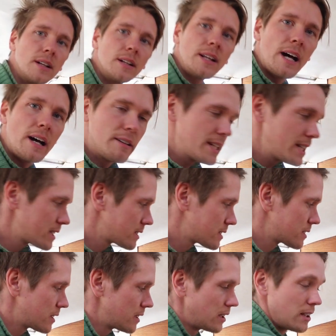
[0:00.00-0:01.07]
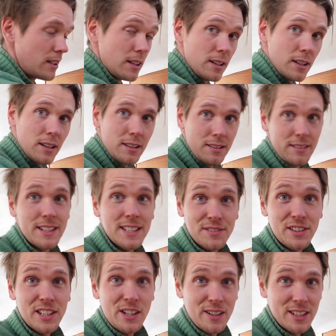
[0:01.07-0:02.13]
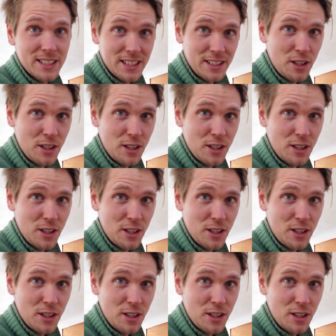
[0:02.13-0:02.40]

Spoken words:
Now this video is in